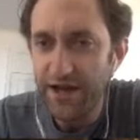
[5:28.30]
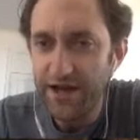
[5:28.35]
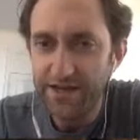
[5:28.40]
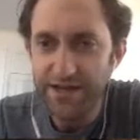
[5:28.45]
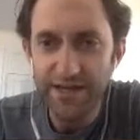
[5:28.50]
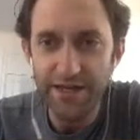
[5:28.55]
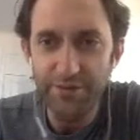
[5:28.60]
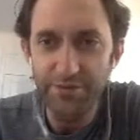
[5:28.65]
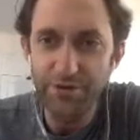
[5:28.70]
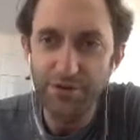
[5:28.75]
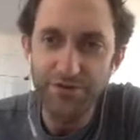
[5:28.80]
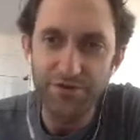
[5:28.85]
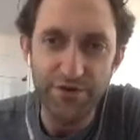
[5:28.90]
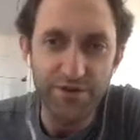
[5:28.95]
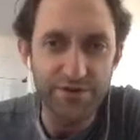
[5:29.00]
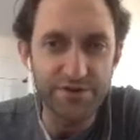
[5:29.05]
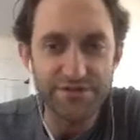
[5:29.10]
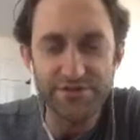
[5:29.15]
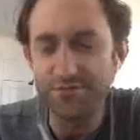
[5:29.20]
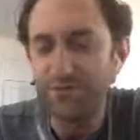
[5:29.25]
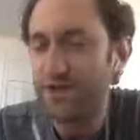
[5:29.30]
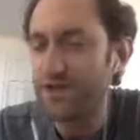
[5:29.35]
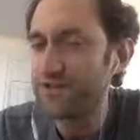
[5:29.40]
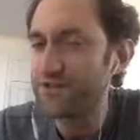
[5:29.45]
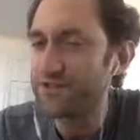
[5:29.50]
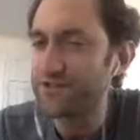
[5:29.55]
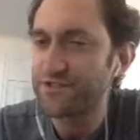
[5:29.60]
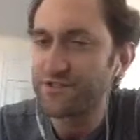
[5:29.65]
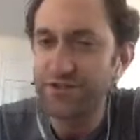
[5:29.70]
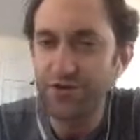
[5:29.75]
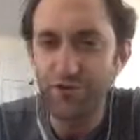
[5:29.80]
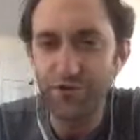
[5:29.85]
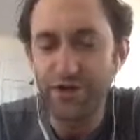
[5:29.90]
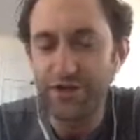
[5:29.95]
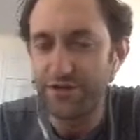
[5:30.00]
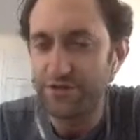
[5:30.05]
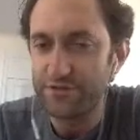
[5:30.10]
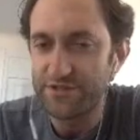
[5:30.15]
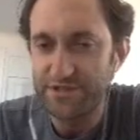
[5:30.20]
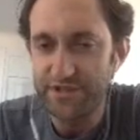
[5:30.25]
Keeper of Alderman, just
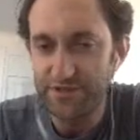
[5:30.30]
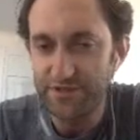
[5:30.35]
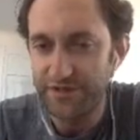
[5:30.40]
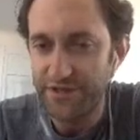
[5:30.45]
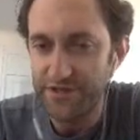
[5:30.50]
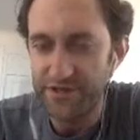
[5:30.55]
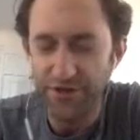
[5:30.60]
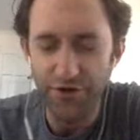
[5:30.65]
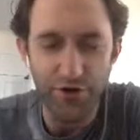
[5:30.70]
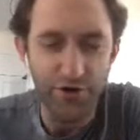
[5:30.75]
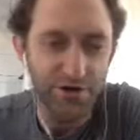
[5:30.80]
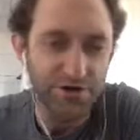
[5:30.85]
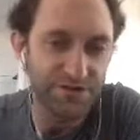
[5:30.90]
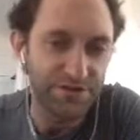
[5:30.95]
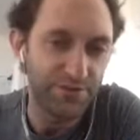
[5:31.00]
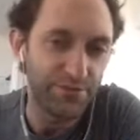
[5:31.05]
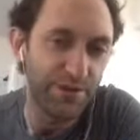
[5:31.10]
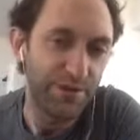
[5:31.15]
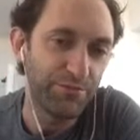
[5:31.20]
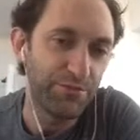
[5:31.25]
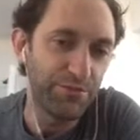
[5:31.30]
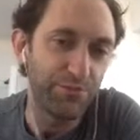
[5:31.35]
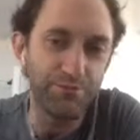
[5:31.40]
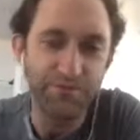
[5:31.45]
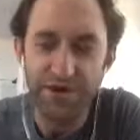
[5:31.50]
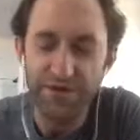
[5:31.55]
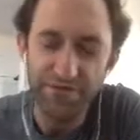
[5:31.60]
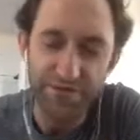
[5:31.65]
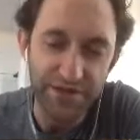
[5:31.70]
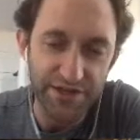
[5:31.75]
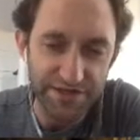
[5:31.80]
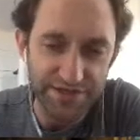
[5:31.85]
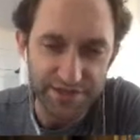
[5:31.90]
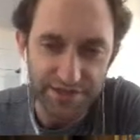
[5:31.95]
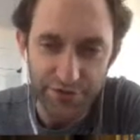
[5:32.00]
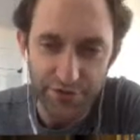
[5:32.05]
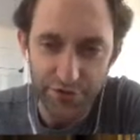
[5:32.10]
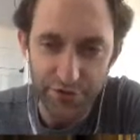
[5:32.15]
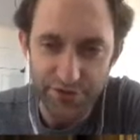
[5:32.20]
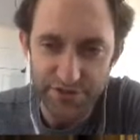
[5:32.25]
great utility card to be able to buff things
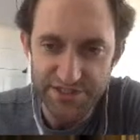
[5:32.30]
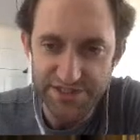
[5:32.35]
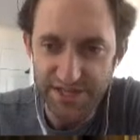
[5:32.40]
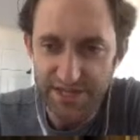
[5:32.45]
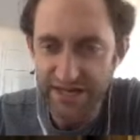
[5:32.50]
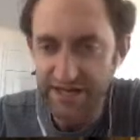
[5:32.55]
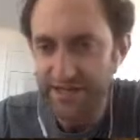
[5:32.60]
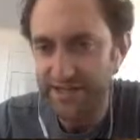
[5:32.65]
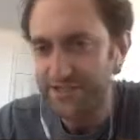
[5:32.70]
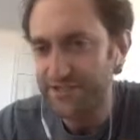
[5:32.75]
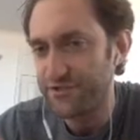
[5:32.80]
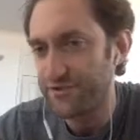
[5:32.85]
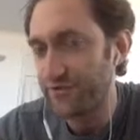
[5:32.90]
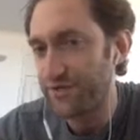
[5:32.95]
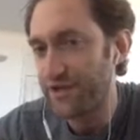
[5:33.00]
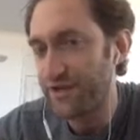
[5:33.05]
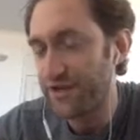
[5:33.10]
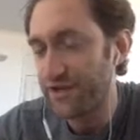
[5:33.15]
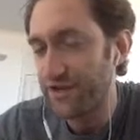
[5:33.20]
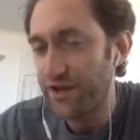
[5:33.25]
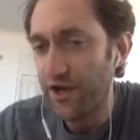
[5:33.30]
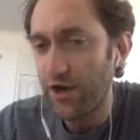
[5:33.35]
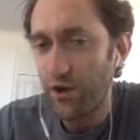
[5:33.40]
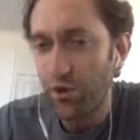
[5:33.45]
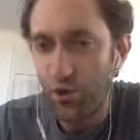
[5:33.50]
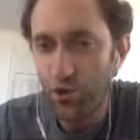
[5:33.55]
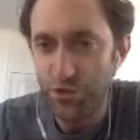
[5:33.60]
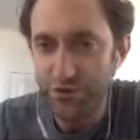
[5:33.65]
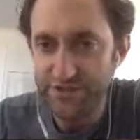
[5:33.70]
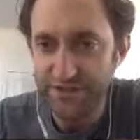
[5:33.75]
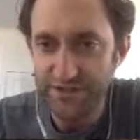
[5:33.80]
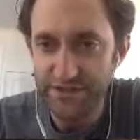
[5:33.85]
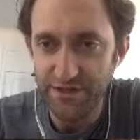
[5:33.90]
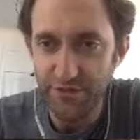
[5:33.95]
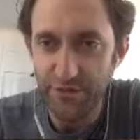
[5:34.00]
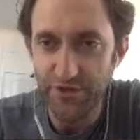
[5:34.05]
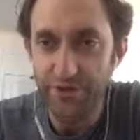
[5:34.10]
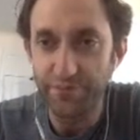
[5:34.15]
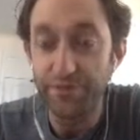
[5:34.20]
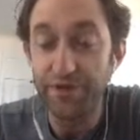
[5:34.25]
on your side as you need, or deal
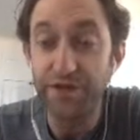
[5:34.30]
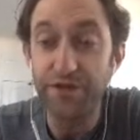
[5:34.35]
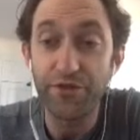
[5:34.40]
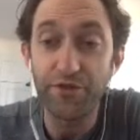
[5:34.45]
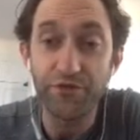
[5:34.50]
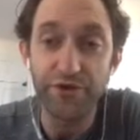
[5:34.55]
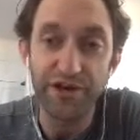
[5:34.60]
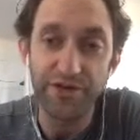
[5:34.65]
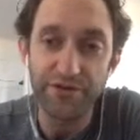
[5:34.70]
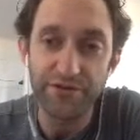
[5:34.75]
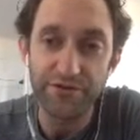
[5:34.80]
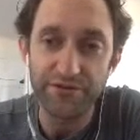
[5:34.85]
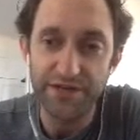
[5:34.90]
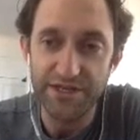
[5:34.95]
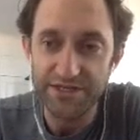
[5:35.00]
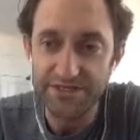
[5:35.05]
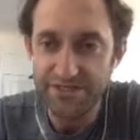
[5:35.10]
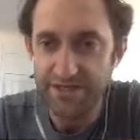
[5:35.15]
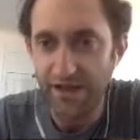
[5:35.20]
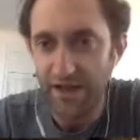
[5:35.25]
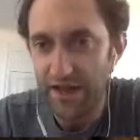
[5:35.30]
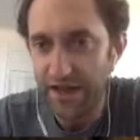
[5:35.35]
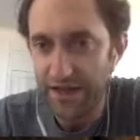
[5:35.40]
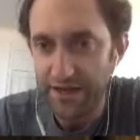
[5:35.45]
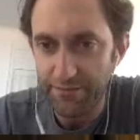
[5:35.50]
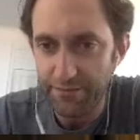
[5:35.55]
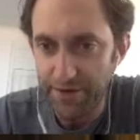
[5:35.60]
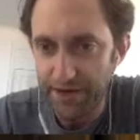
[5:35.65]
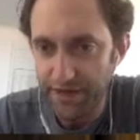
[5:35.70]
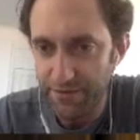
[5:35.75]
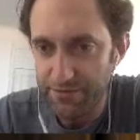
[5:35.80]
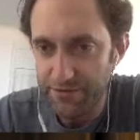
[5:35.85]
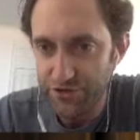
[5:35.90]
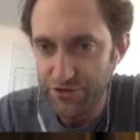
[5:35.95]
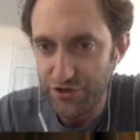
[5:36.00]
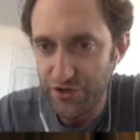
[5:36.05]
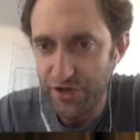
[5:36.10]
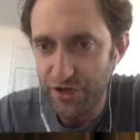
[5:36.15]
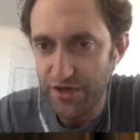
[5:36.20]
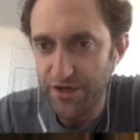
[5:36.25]
with a big threat of his like
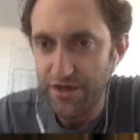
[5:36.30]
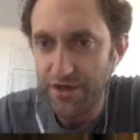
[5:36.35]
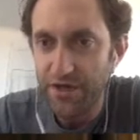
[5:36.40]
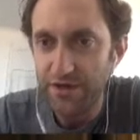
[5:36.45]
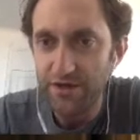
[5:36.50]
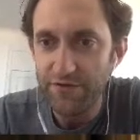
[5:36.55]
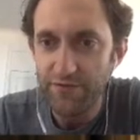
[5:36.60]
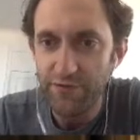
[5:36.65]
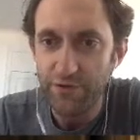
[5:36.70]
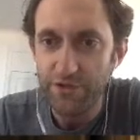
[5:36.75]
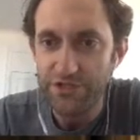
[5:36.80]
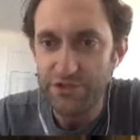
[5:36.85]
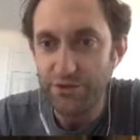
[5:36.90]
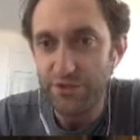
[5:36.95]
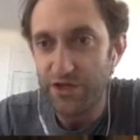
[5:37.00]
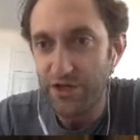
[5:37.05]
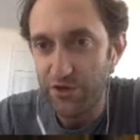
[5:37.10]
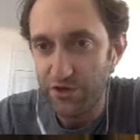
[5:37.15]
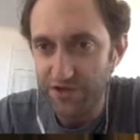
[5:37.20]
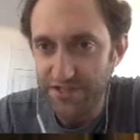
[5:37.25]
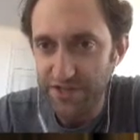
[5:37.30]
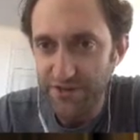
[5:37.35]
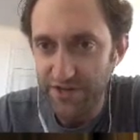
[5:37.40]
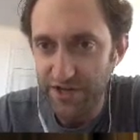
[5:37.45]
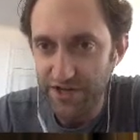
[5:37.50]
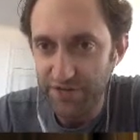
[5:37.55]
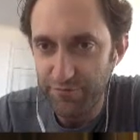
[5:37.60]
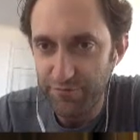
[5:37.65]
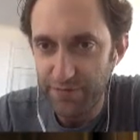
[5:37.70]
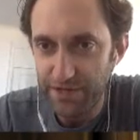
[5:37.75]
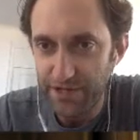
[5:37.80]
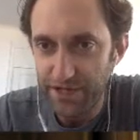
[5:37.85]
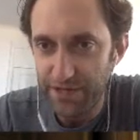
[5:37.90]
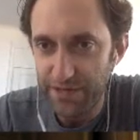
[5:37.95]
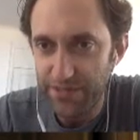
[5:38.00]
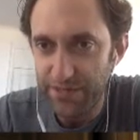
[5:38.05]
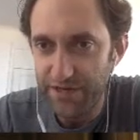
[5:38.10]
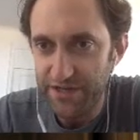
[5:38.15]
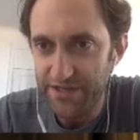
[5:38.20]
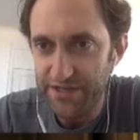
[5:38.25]
Magmatron, for which we also have big
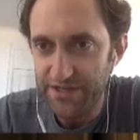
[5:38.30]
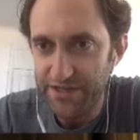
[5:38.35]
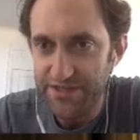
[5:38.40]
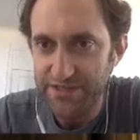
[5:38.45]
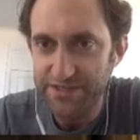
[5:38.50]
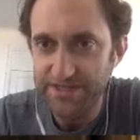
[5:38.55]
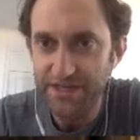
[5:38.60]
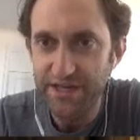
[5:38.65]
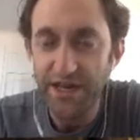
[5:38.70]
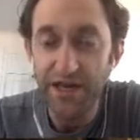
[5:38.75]
game hunters.